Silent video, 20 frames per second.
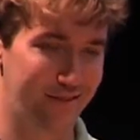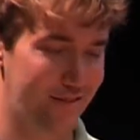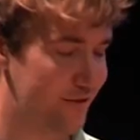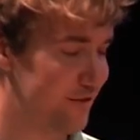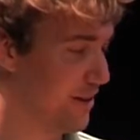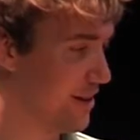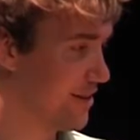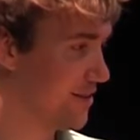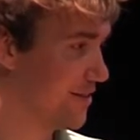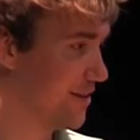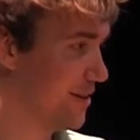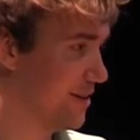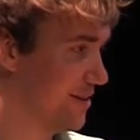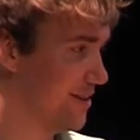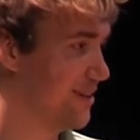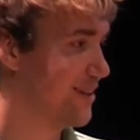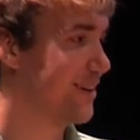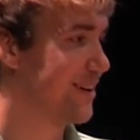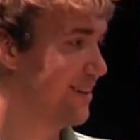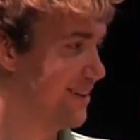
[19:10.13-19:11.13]
Transcri
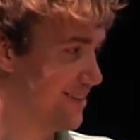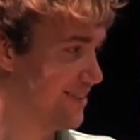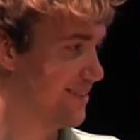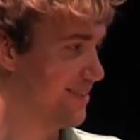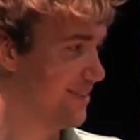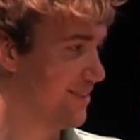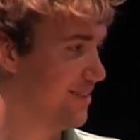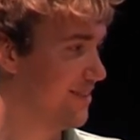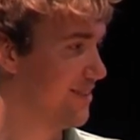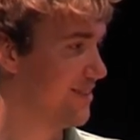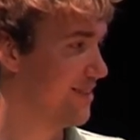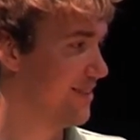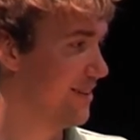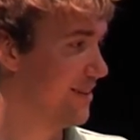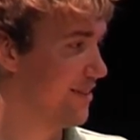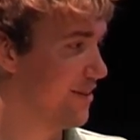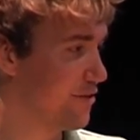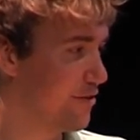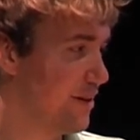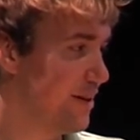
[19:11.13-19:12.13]
uh, collisions
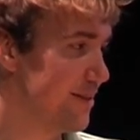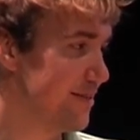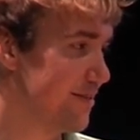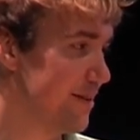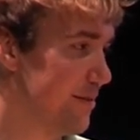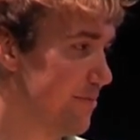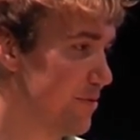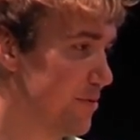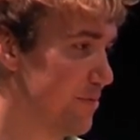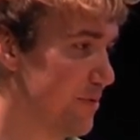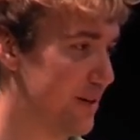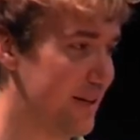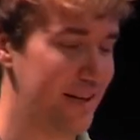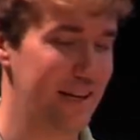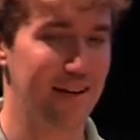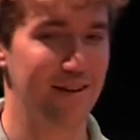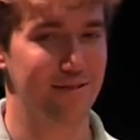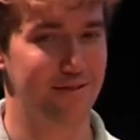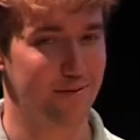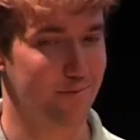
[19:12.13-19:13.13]
in the transcripts would
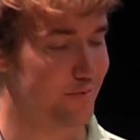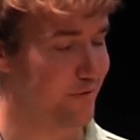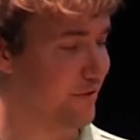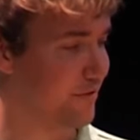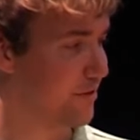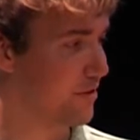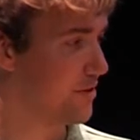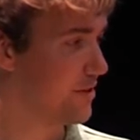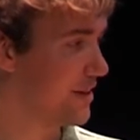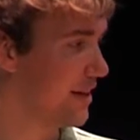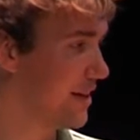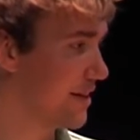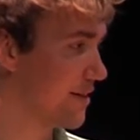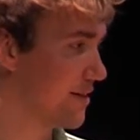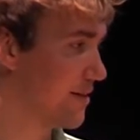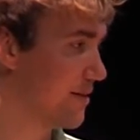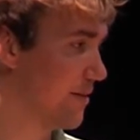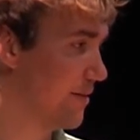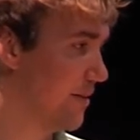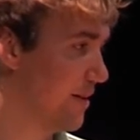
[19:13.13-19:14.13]
allow some trivial
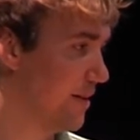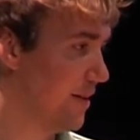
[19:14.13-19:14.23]
attacks.